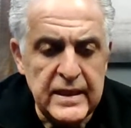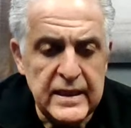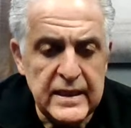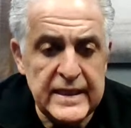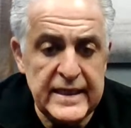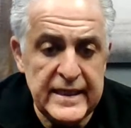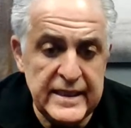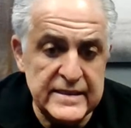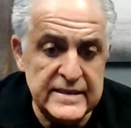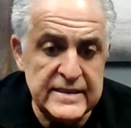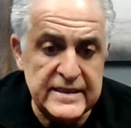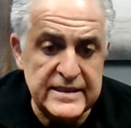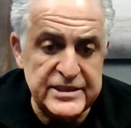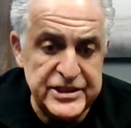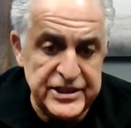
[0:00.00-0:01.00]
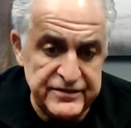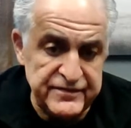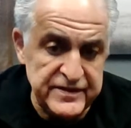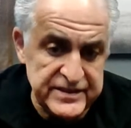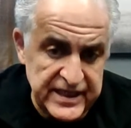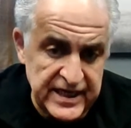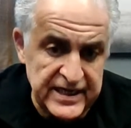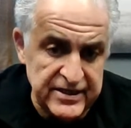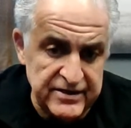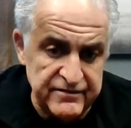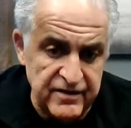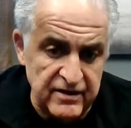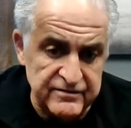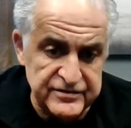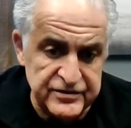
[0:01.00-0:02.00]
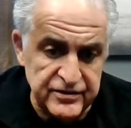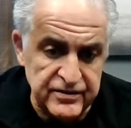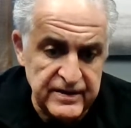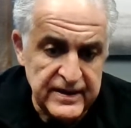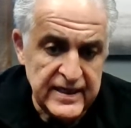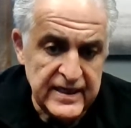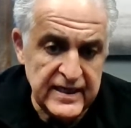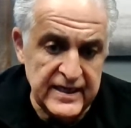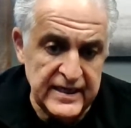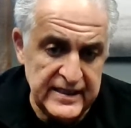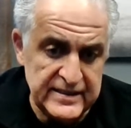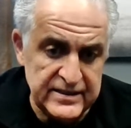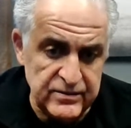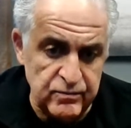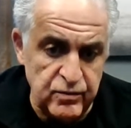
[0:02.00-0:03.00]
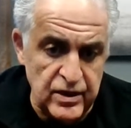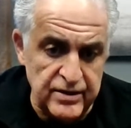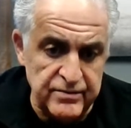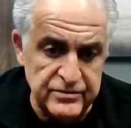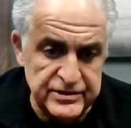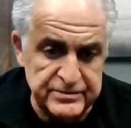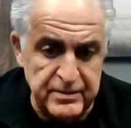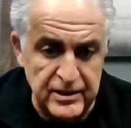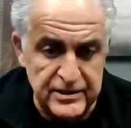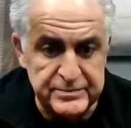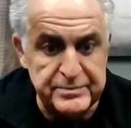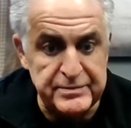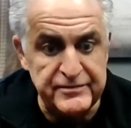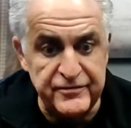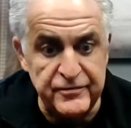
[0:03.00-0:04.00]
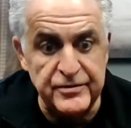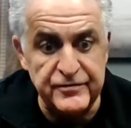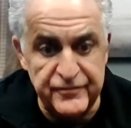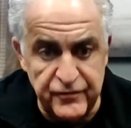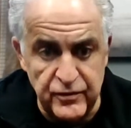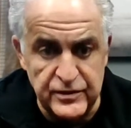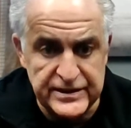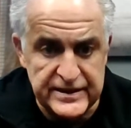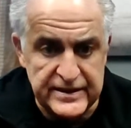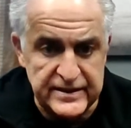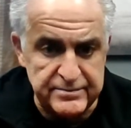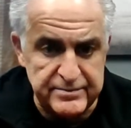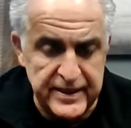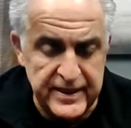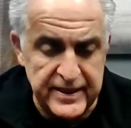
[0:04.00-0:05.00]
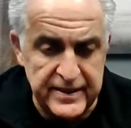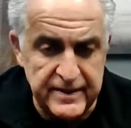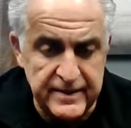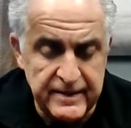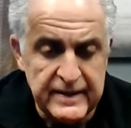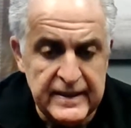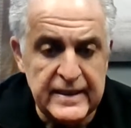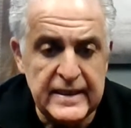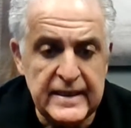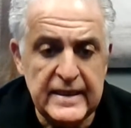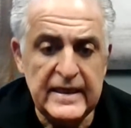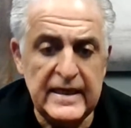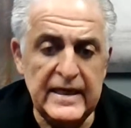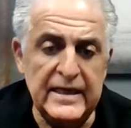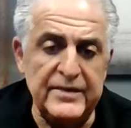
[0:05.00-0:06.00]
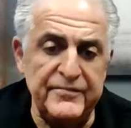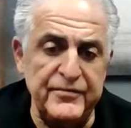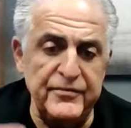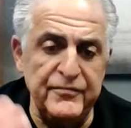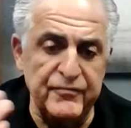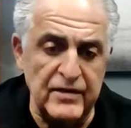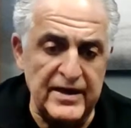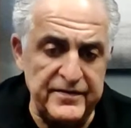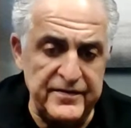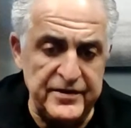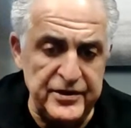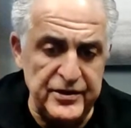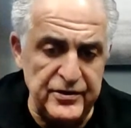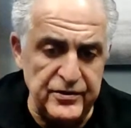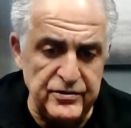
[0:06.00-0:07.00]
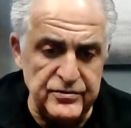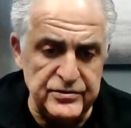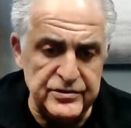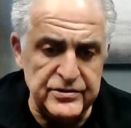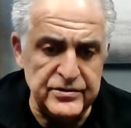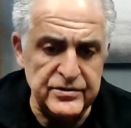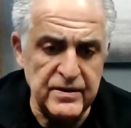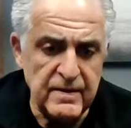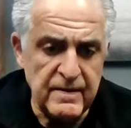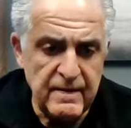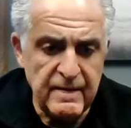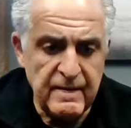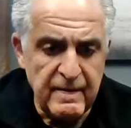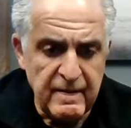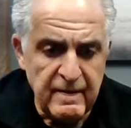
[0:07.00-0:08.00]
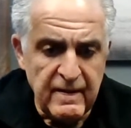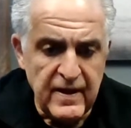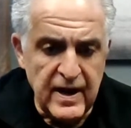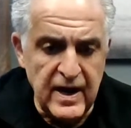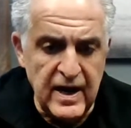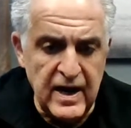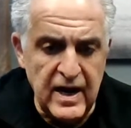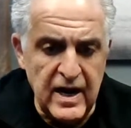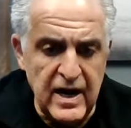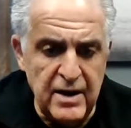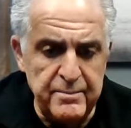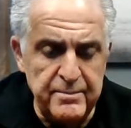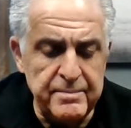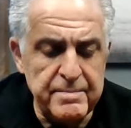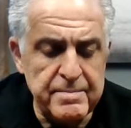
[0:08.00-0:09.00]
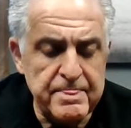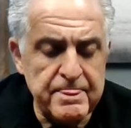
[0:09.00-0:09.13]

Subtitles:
he is the chief executive officer, and he's the one responsible for enforcing the ban. And if you've read the news, the